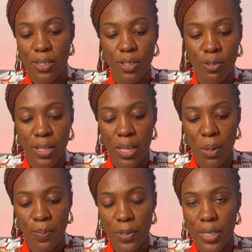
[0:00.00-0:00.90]
is already
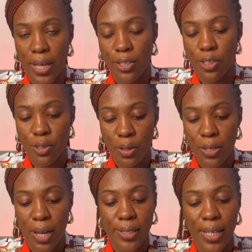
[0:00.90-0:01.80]
imputed to show
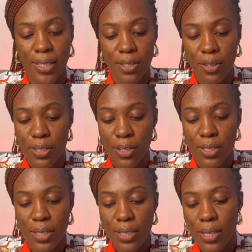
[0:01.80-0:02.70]
you are starting your
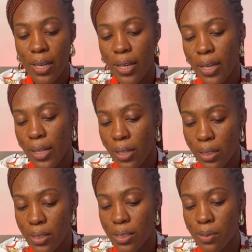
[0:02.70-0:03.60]
studies in
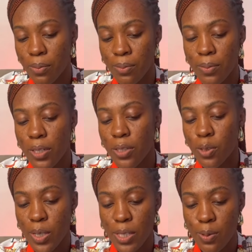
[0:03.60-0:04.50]
autumn
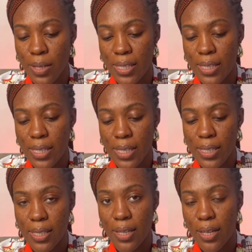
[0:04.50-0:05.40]

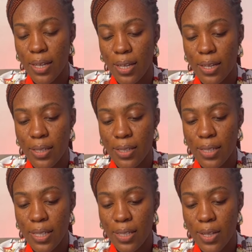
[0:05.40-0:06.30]
2026.
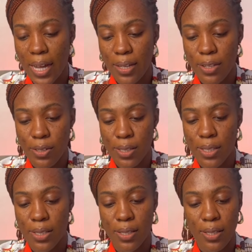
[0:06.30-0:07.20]
This, you can
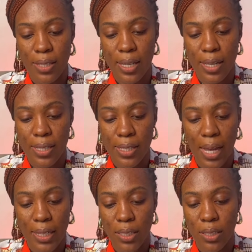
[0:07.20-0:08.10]
use the
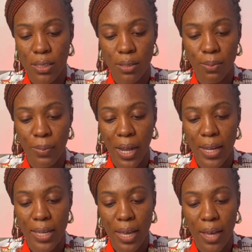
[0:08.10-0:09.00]
search bar
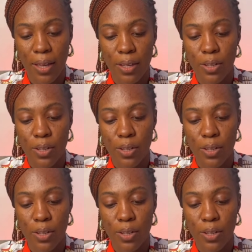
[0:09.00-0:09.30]
here